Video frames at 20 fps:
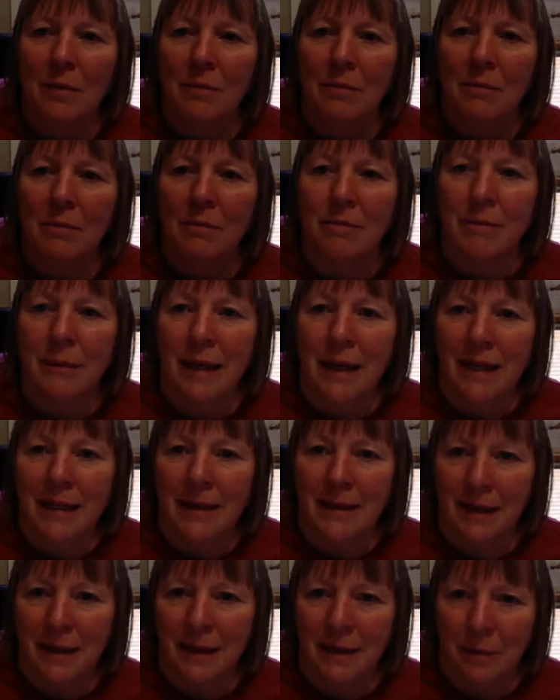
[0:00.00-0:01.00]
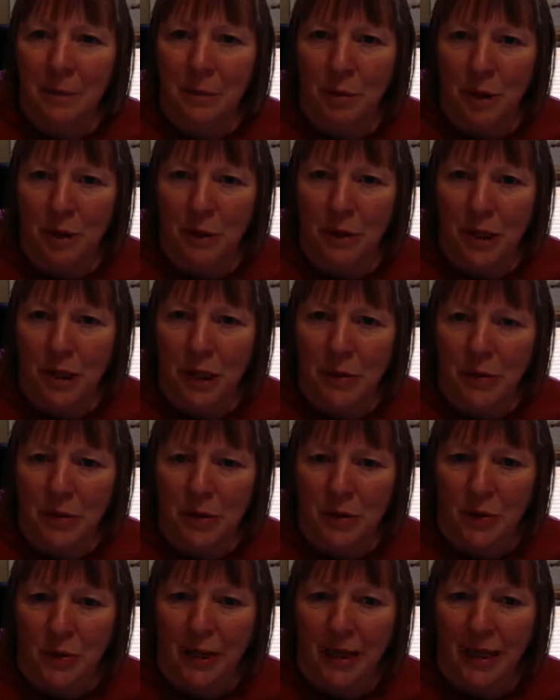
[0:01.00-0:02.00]
mainly the Pluto
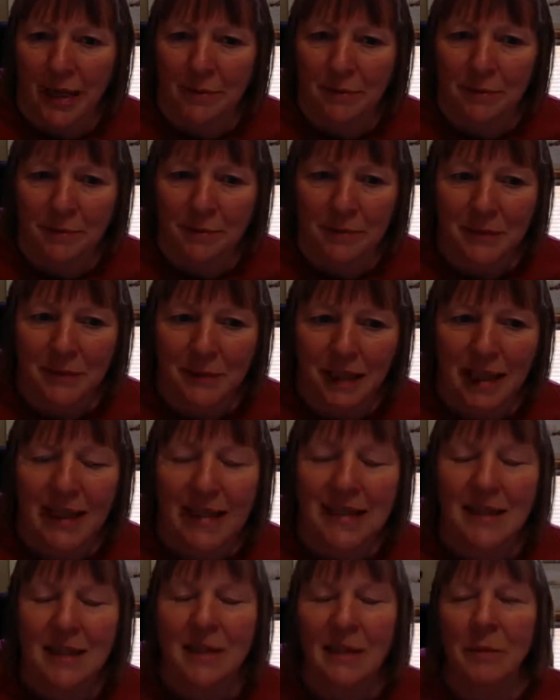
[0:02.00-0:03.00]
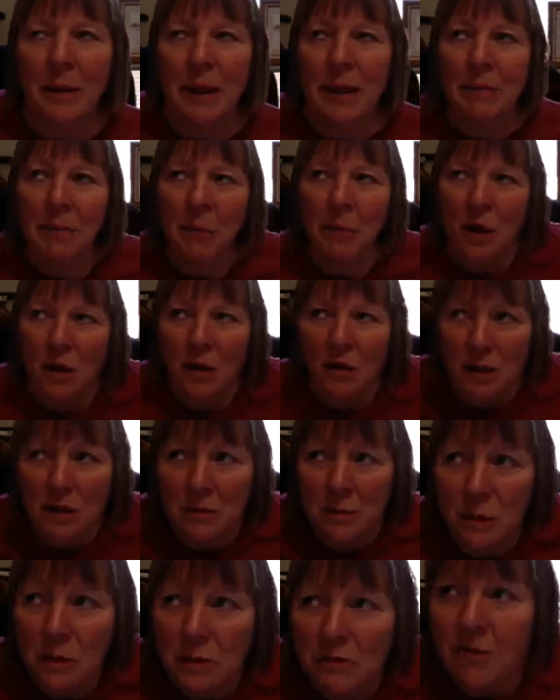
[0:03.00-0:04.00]
square. It's going to be
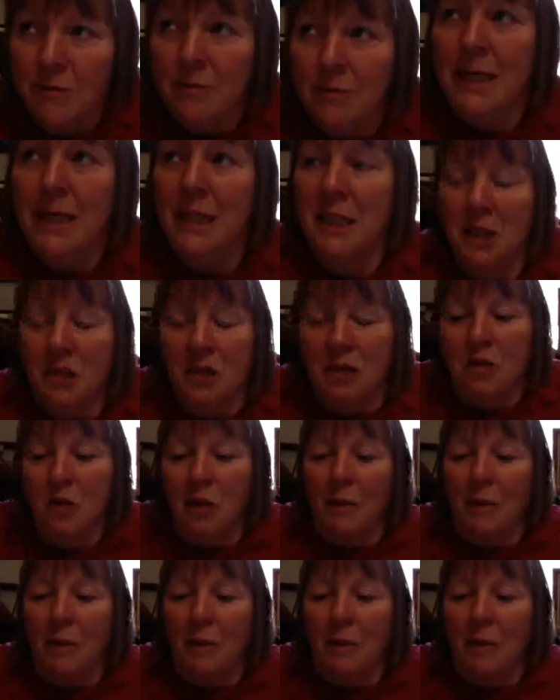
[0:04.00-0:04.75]
impossible for me to talk